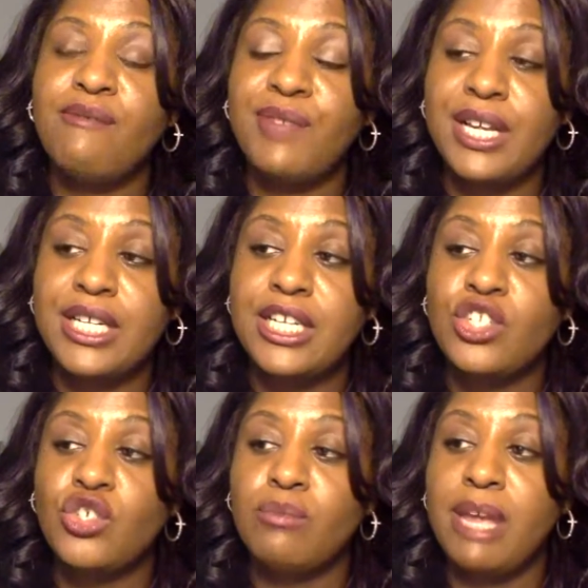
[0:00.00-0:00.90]
funding
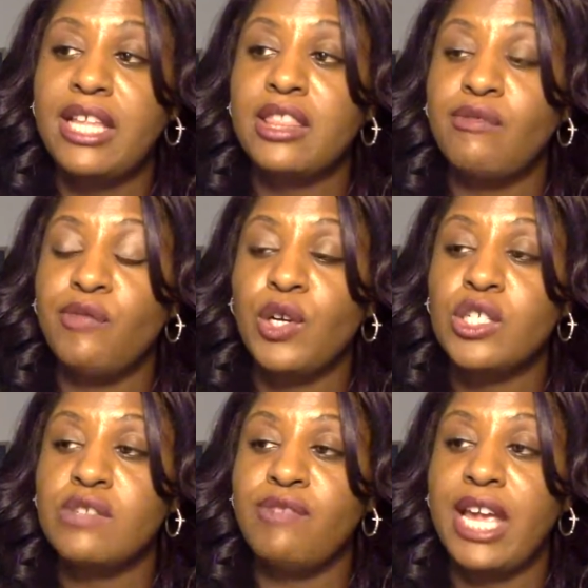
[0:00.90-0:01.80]
to make the
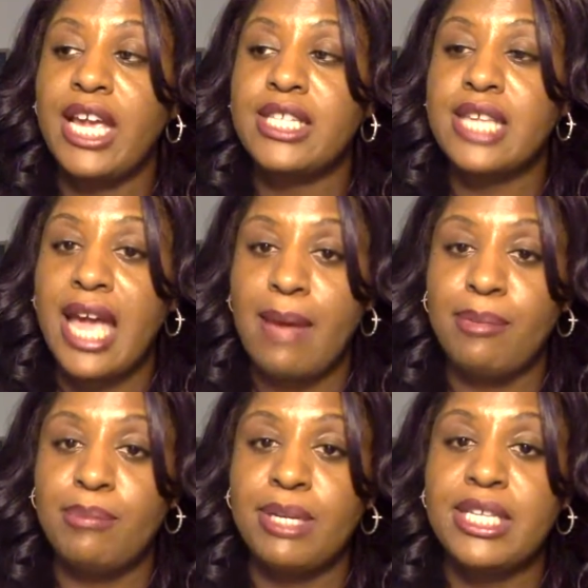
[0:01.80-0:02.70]
first phase
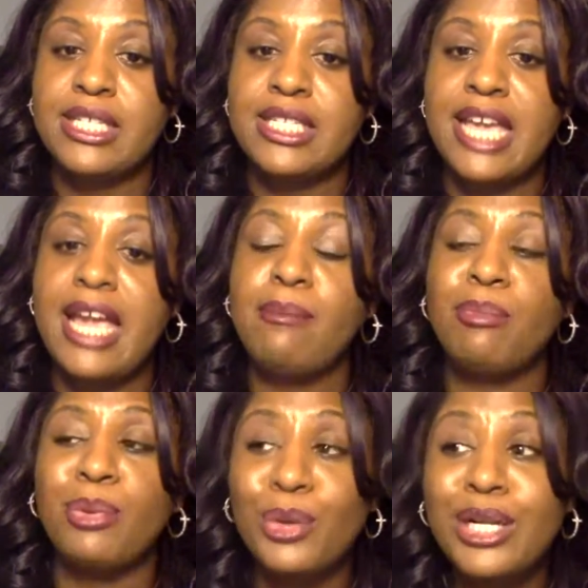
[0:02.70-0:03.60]
happen because Tate
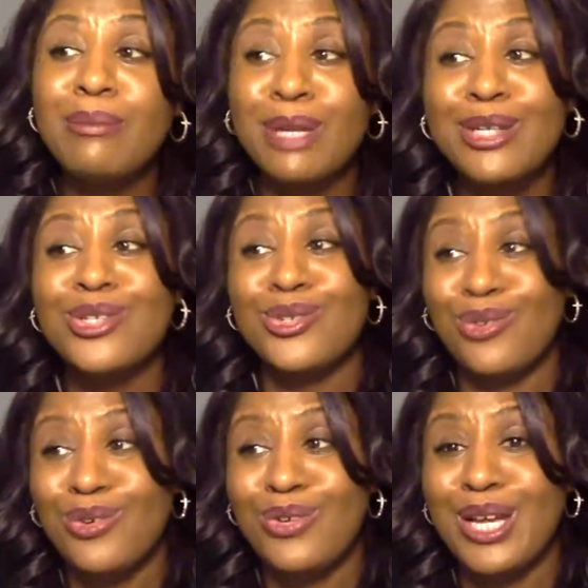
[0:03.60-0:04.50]
pretty much
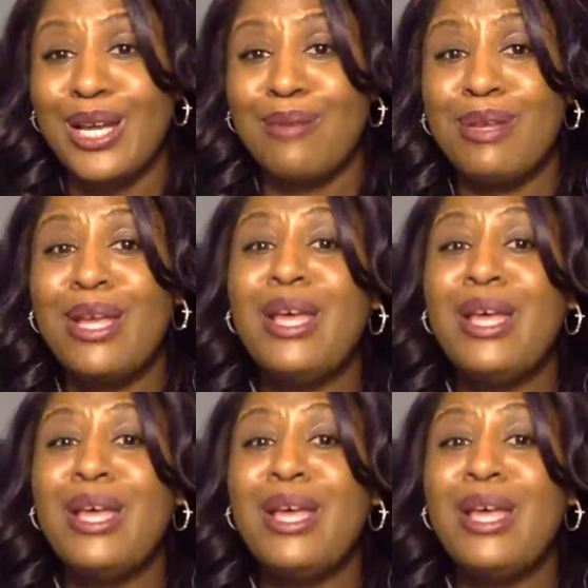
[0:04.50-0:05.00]
screwed him.